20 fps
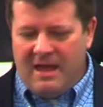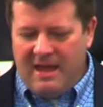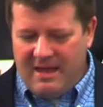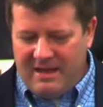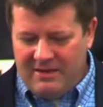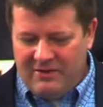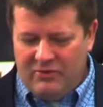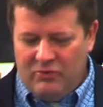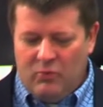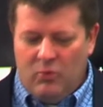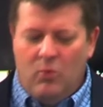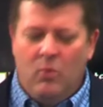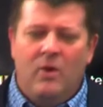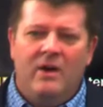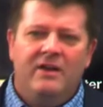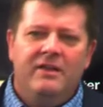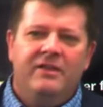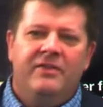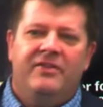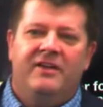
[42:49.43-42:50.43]
And
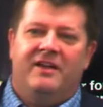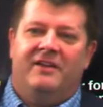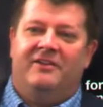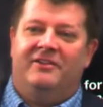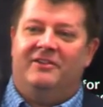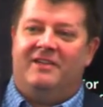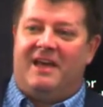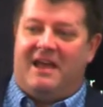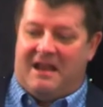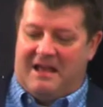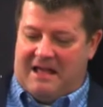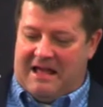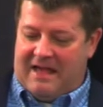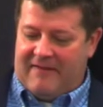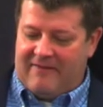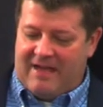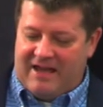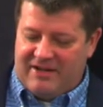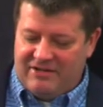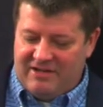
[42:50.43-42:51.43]
one of the things that
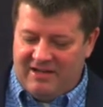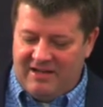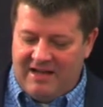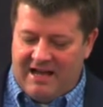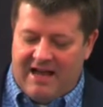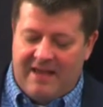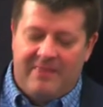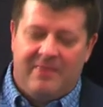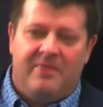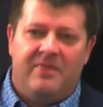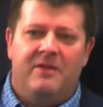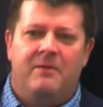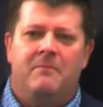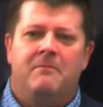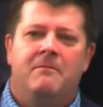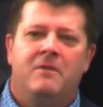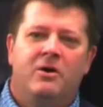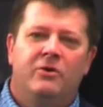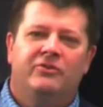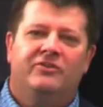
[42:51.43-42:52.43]
I've actually gotten the
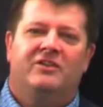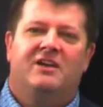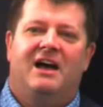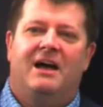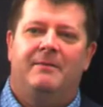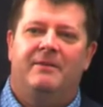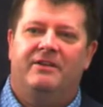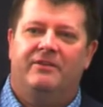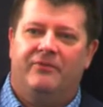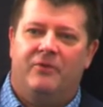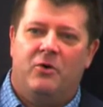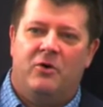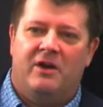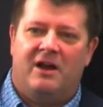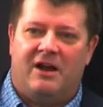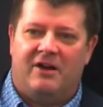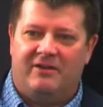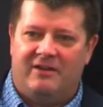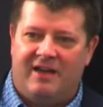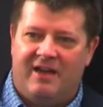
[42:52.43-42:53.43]
most comments for
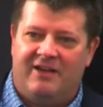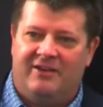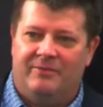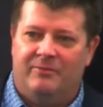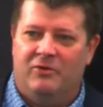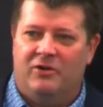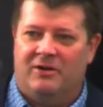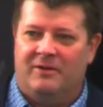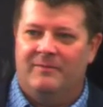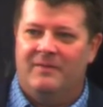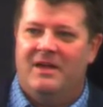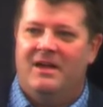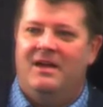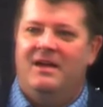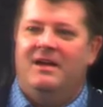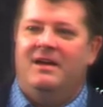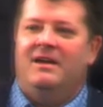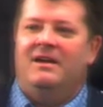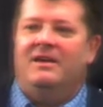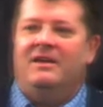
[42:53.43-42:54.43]
in our textbook
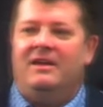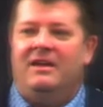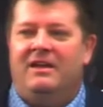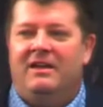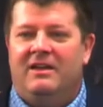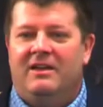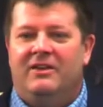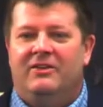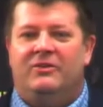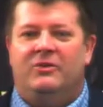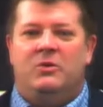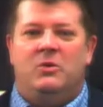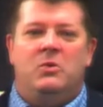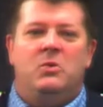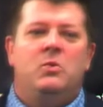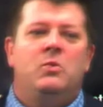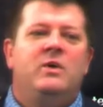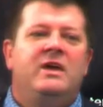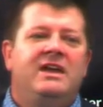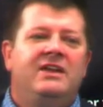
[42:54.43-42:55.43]
is
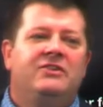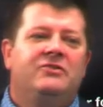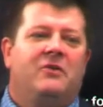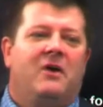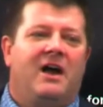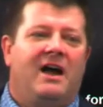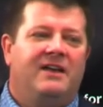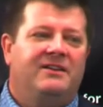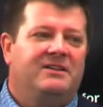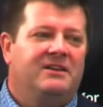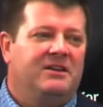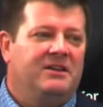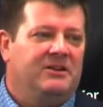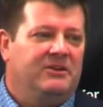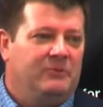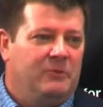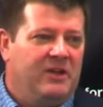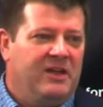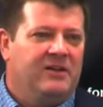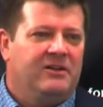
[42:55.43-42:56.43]
we
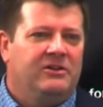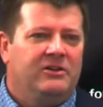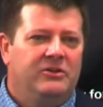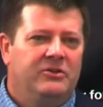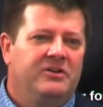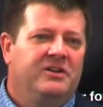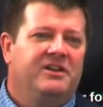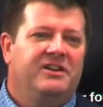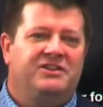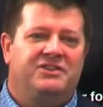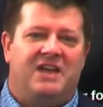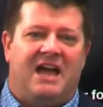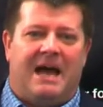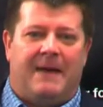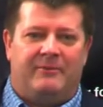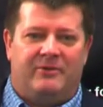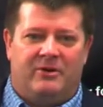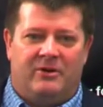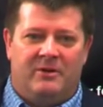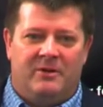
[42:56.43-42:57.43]
included a
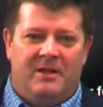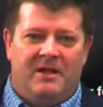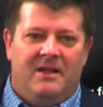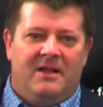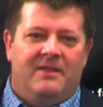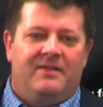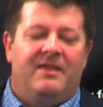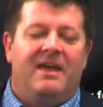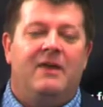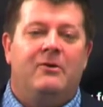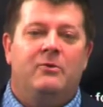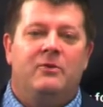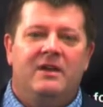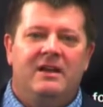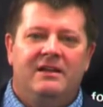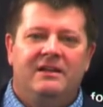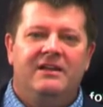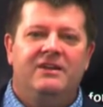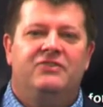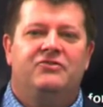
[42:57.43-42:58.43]
chapter that
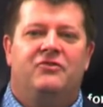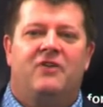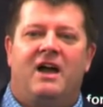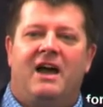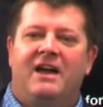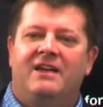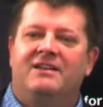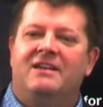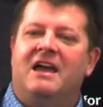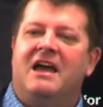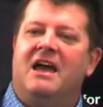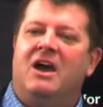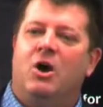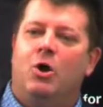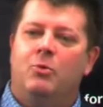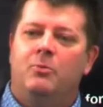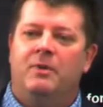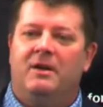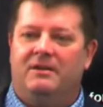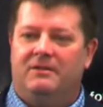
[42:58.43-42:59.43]
really tried to
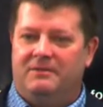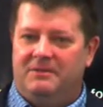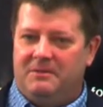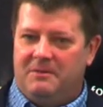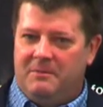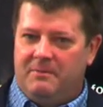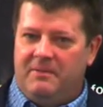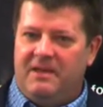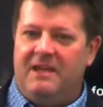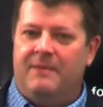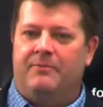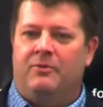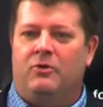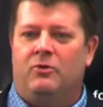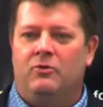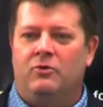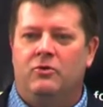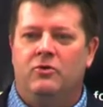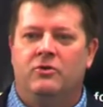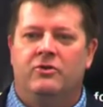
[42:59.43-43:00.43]
help
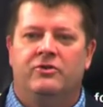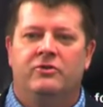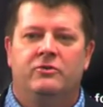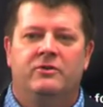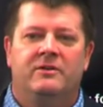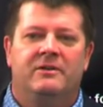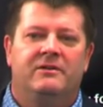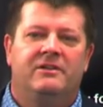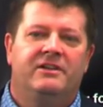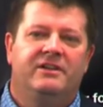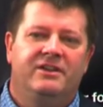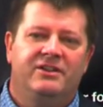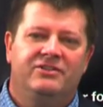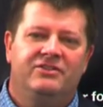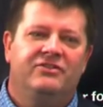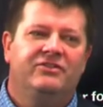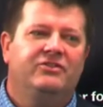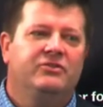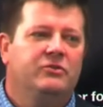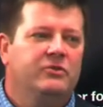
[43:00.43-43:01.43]
people who are doing,
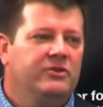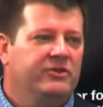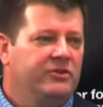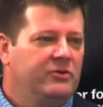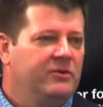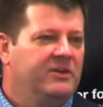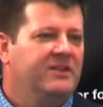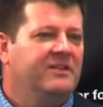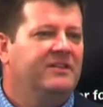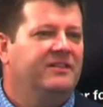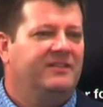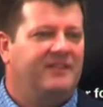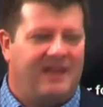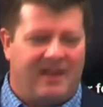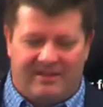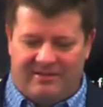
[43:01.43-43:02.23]
clinicians who are doing these